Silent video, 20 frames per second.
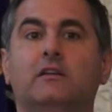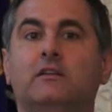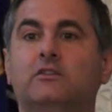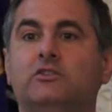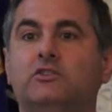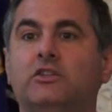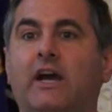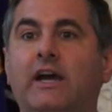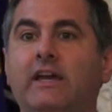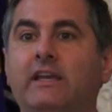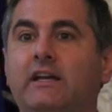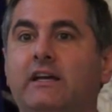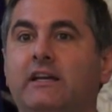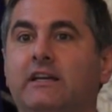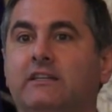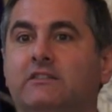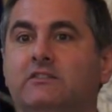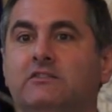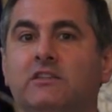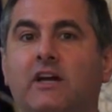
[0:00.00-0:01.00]
China
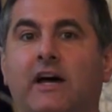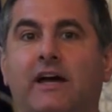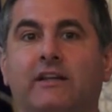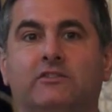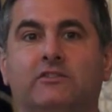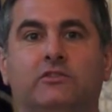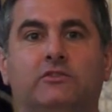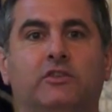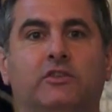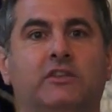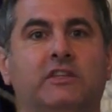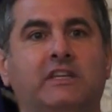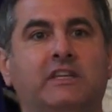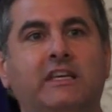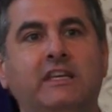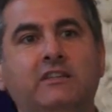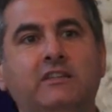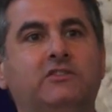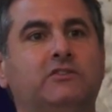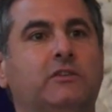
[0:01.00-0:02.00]
is not to the
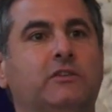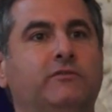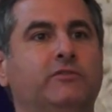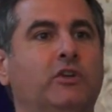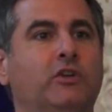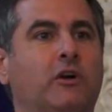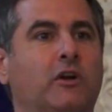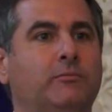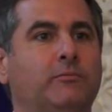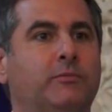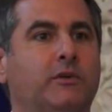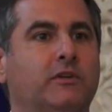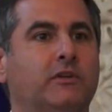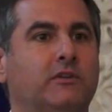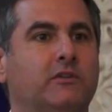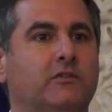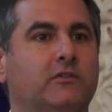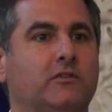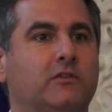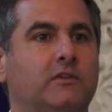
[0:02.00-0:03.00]
east of Europe.
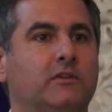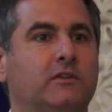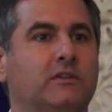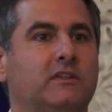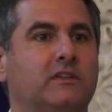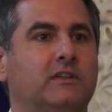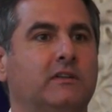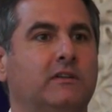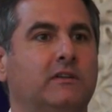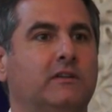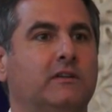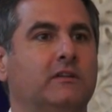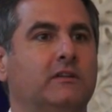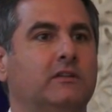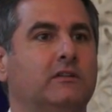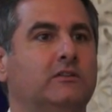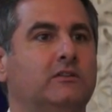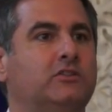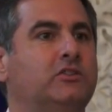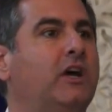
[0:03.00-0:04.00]

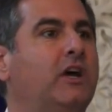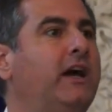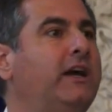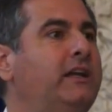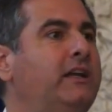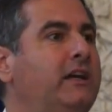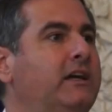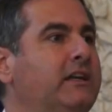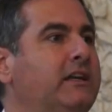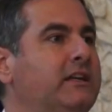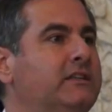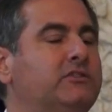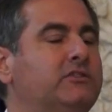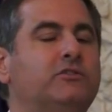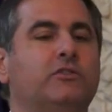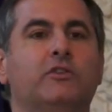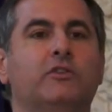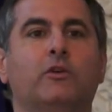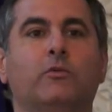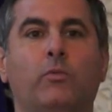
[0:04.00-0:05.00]
China is
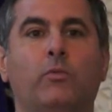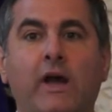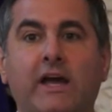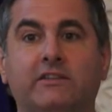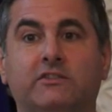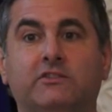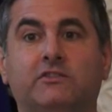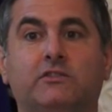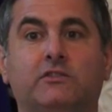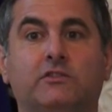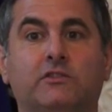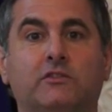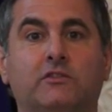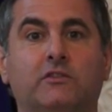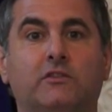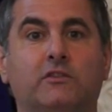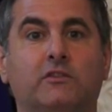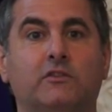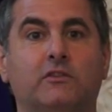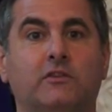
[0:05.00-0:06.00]
to the west
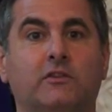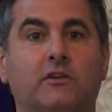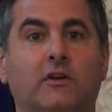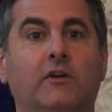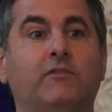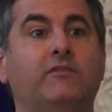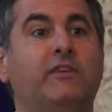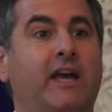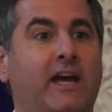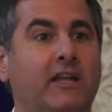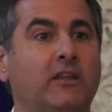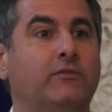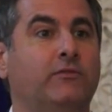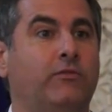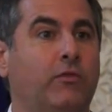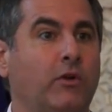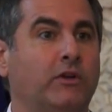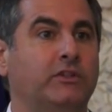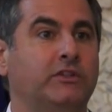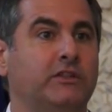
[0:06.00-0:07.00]
of
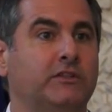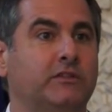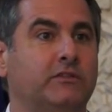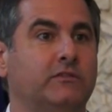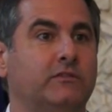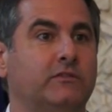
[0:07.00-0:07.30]
California.